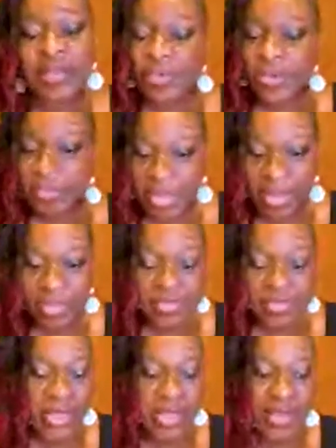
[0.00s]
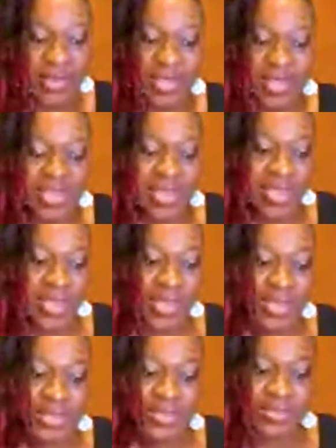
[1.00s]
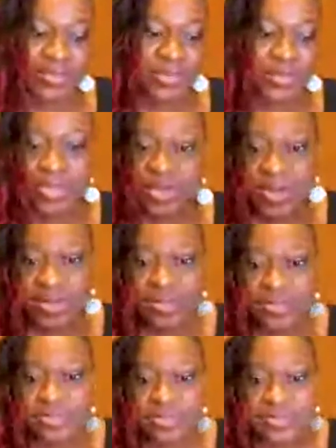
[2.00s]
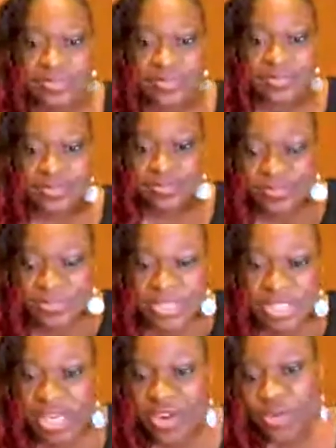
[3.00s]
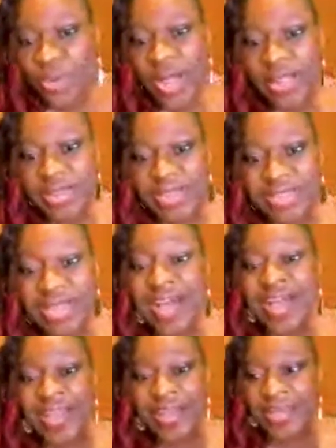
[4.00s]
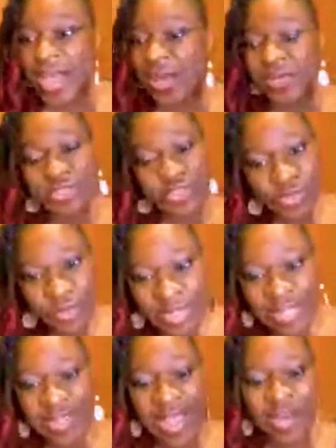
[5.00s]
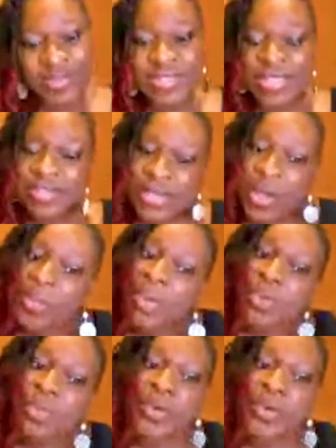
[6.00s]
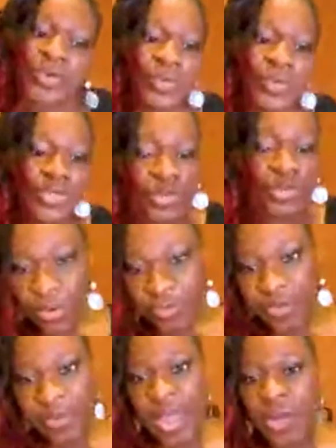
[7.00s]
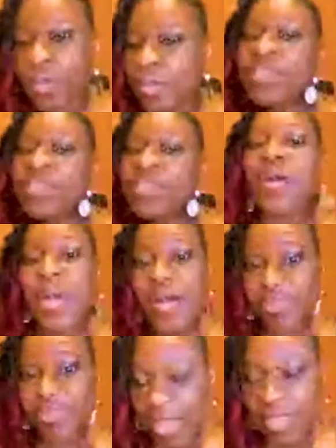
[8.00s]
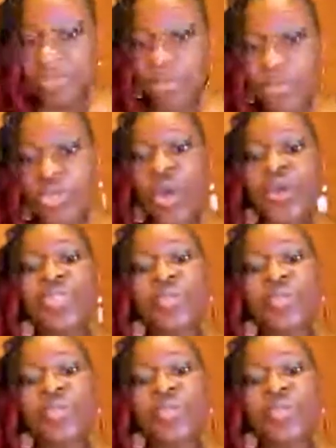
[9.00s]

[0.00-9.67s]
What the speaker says: course, my husband, and we all share quality time. How was your week? How's things going? What you worried about? We talk about things. We talk